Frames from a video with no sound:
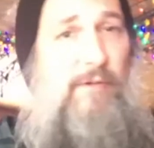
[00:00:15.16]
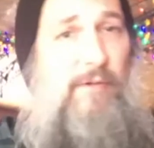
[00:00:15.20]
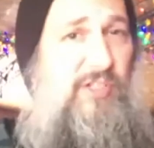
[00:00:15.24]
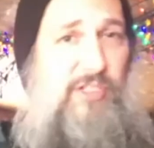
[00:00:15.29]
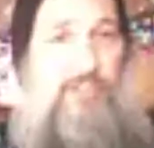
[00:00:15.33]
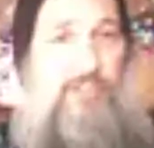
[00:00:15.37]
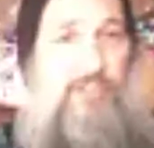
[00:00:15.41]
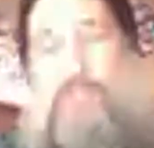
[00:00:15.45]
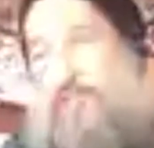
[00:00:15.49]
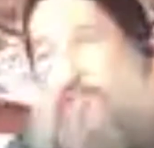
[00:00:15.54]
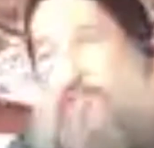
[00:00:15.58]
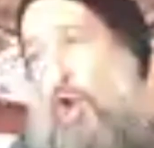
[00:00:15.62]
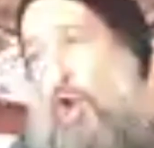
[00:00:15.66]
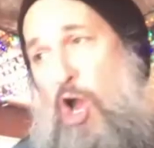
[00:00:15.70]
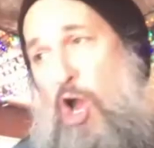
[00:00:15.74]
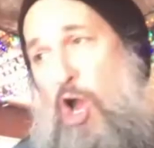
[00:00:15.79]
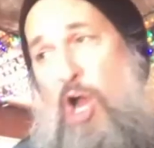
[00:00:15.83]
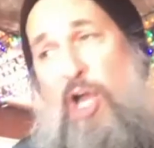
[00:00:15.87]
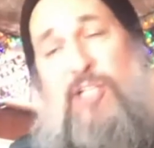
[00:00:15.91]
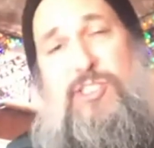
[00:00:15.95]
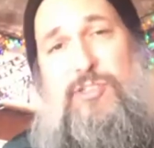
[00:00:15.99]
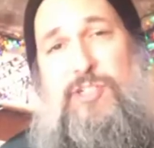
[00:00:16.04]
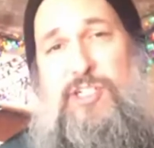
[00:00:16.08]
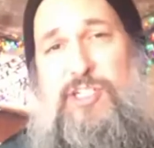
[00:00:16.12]
was
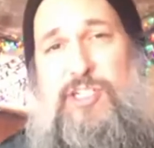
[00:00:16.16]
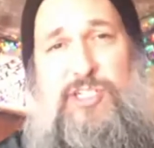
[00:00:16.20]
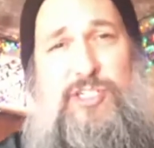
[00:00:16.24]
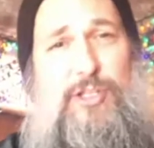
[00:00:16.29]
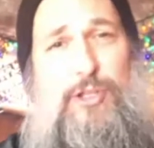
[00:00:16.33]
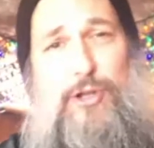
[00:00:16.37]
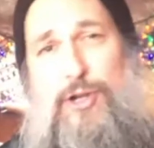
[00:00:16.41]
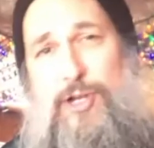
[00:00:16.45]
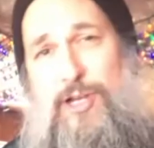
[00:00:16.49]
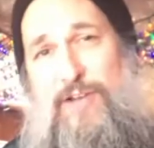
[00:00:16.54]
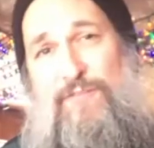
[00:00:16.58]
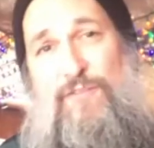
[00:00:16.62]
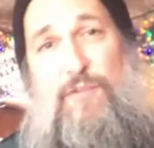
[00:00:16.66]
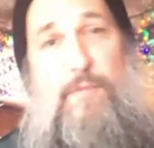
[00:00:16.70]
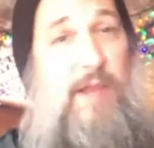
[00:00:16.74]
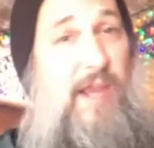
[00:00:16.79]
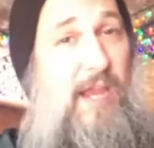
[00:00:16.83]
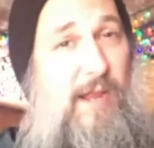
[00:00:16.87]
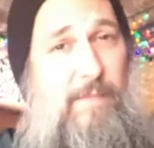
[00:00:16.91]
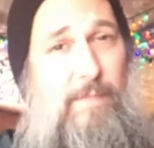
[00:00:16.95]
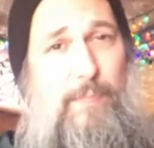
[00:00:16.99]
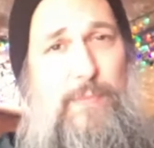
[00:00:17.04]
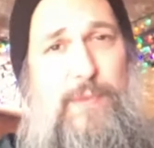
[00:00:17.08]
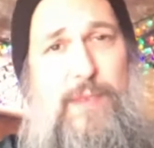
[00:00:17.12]
constantly just learning from
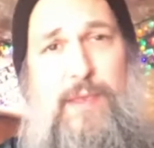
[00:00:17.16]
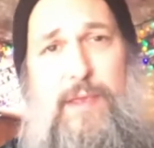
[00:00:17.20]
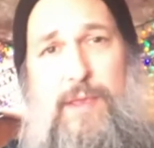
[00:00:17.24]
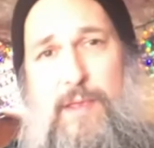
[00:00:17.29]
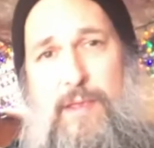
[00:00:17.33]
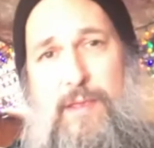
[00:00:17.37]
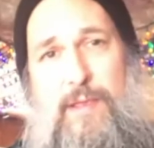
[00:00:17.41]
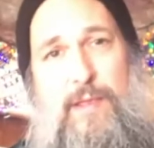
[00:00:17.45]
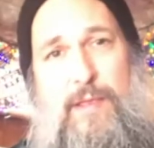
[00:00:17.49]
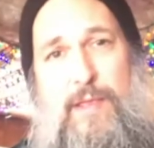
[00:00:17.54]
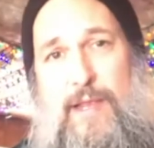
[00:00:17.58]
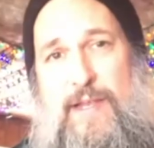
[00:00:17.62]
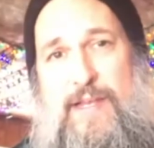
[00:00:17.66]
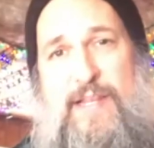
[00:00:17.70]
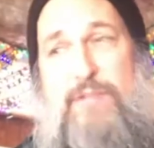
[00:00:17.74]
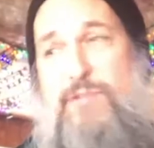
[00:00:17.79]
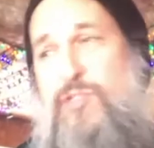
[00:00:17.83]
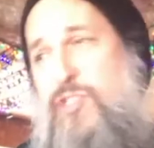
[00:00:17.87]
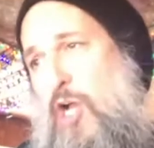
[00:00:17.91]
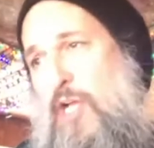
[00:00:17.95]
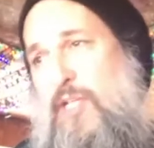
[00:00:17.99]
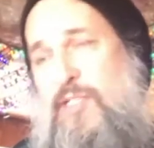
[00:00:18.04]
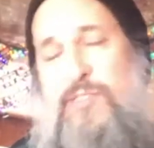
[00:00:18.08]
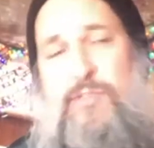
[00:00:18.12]
him, and he was
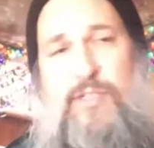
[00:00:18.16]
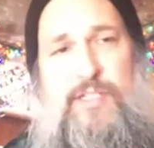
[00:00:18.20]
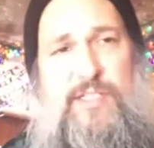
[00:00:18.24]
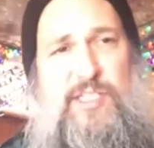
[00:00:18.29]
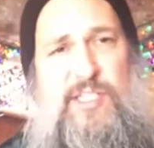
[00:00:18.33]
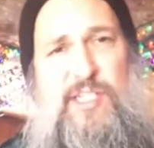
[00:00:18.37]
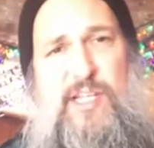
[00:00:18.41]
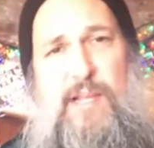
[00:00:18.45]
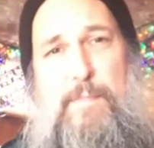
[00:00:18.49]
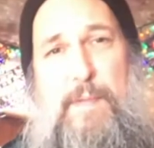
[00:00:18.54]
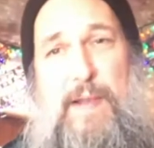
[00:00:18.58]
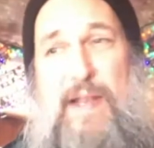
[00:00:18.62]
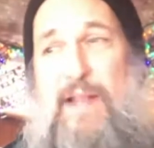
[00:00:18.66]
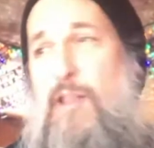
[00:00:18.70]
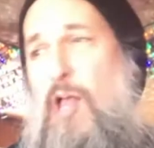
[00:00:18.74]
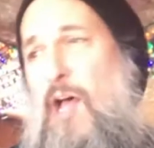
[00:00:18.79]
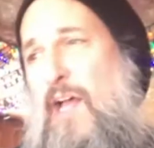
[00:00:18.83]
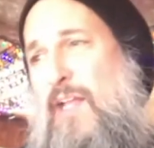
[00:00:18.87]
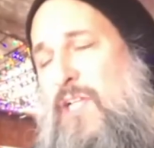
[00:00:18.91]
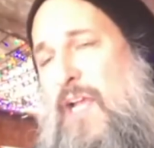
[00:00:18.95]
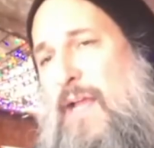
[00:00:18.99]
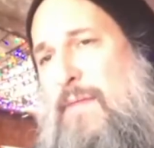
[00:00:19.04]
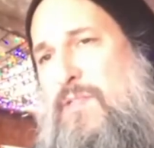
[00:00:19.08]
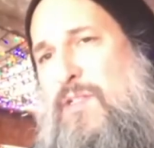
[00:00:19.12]
constantly, but a lot
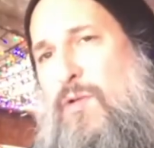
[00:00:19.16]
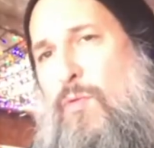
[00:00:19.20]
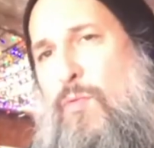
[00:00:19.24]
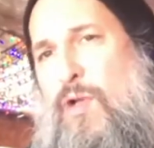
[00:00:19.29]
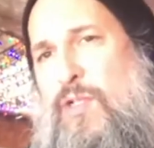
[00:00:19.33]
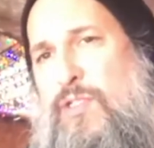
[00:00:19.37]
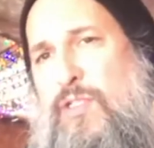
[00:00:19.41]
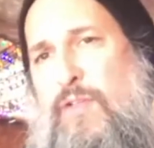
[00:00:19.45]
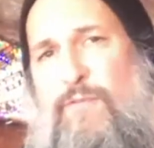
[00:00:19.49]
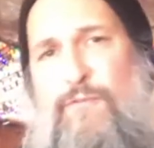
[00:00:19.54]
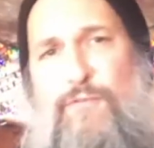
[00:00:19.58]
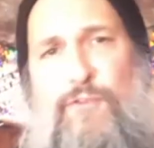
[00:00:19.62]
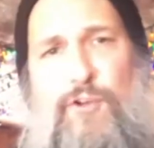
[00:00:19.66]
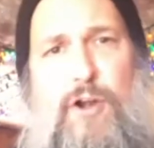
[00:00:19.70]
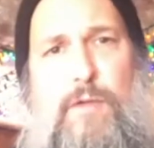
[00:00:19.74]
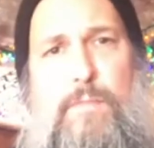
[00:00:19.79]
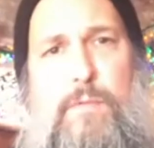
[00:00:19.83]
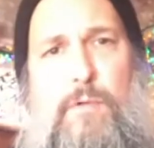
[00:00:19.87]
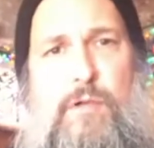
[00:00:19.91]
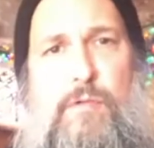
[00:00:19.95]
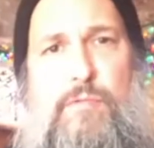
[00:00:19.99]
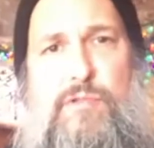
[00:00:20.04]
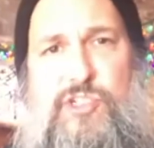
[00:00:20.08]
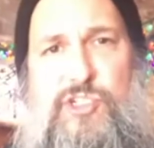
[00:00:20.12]
of times it wasn't
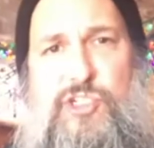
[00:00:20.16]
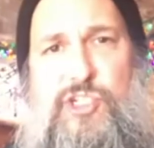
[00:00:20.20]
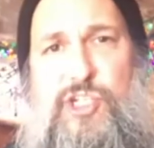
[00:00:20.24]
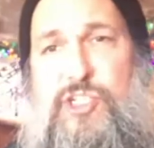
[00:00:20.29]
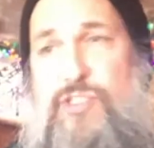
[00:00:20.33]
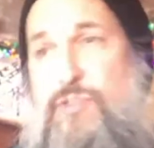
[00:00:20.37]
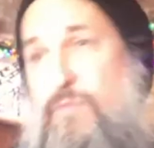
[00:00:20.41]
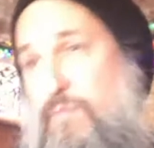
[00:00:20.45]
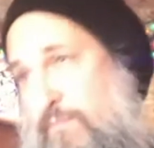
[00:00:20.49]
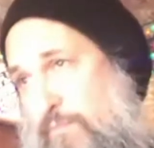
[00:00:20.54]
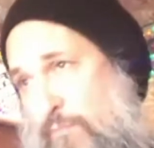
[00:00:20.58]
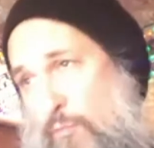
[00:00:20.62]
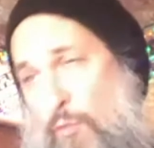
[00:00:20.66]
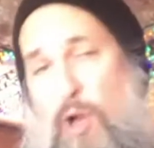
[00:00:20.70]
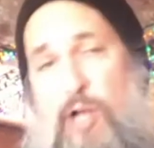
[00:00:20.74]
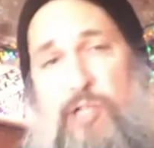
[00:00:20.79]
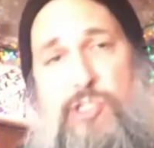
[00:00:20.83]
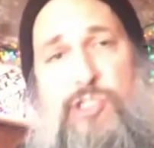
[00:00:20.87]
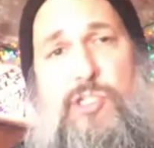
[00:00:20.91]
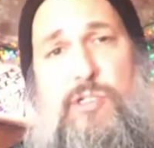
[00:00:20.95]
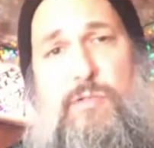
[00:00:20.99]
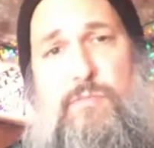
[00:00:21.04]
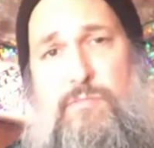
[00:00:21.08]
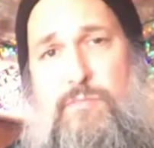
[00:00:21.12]
verbal. It was just
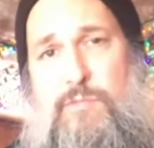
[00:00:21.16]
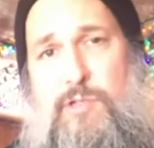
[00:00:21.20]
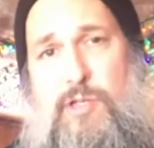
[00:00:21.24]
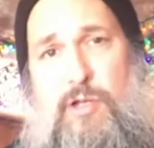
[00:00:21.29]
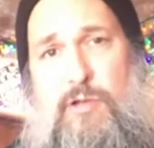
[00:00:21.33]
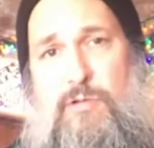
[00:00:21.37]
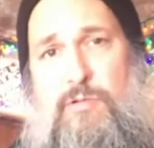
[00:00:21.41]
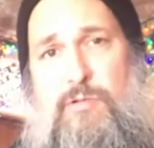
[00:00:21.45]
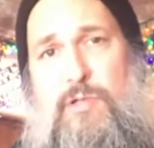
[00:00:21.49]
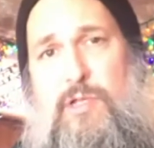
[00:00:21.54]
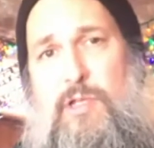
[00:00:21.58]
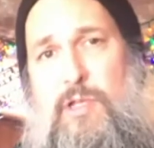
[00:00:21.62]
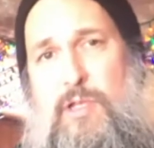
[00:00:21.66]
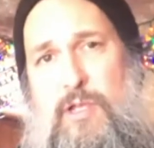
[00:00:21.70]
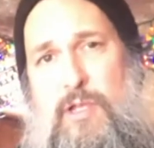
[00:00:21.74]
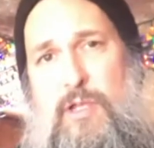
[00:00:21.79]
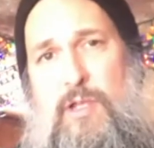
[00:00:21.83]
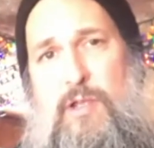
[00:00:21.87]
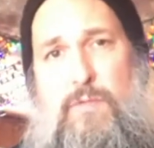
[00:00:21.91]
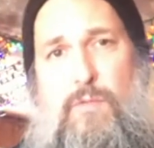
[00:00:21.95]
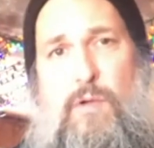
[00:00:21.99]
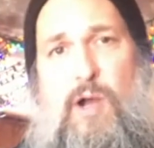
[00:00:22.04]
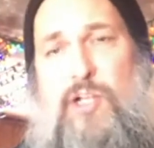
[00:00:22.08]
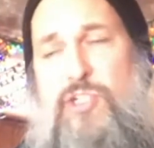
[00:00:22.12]
watching
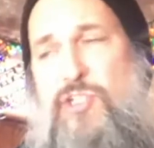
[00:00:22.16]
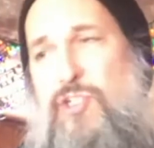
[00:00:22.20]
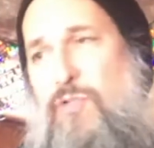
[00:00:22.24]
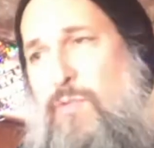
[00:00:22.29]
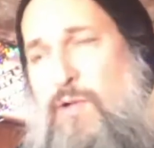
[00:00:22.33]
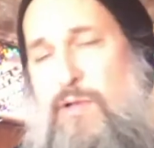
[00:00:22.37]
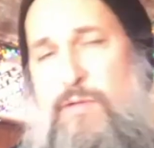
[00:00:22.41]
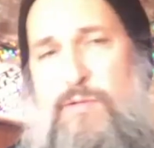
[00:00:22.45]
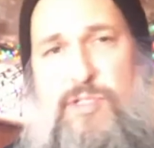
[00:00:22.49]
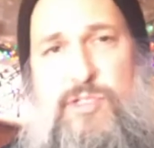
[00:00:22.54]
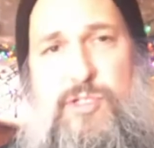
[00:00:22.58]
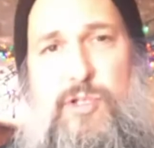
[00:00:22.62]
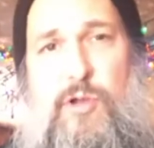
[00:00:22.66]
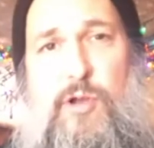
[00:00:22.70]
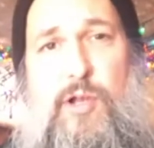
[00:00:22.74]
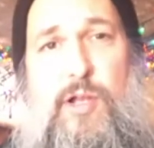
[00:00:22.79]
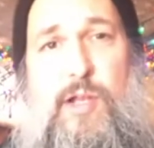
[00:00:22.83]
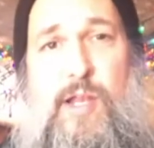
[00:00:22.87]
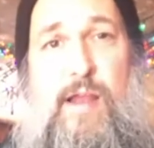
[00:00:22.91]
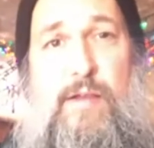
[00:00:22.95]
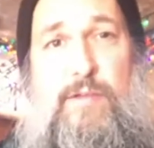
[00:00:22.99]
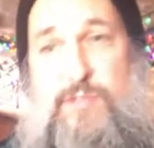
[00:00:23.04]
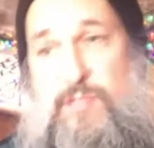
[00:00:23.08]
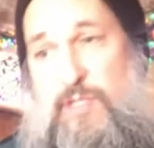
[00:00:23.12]
what he was doing.
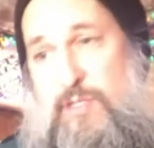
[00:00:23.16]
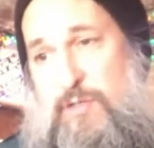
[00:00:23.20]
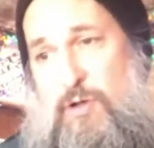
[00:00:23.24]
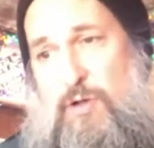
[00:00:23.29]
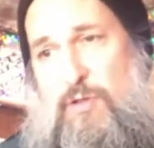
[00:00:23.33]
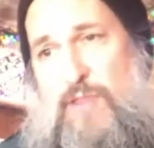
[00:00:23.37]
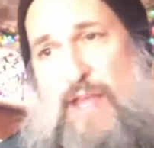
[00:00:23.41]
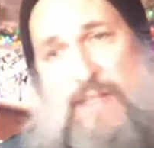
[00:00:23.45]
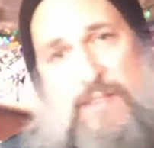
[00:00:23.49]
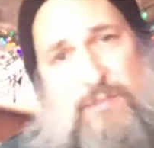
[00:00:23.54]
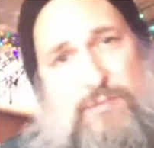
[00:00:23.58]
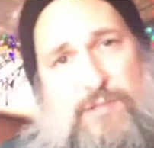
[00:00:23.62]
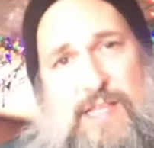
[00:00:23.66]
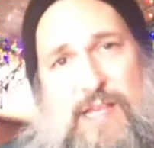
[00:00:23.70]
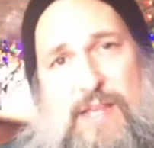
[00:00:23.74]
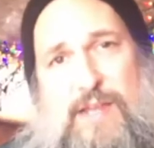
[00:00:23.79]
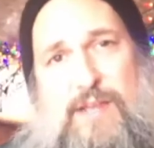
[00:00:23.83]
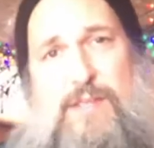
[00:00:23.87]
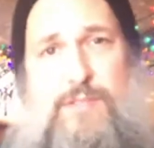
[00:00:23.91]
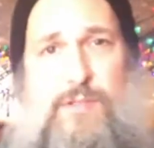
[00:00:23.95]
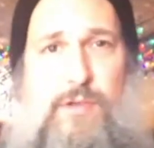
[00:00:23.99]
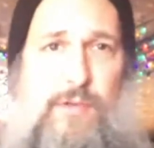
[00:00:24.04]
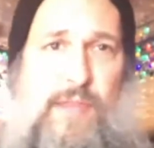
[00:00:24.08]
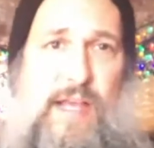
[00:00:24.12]
And I was like, oh, that's what that
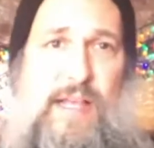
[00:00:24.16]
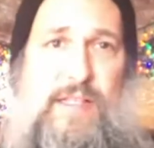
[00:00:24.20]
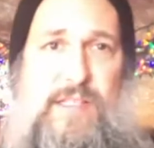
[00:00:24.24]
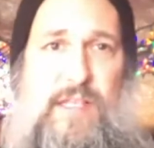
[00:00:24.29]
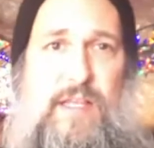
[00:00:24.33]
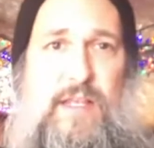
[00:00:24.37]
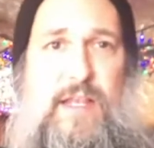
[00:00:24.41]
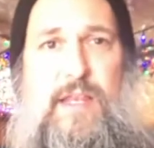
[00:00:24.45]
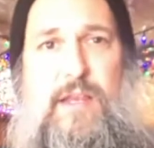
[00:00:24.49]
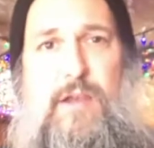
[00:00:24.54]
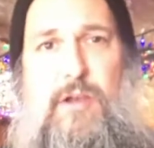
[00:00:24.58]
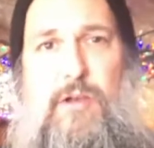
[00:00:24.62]
is. Oh, that's that,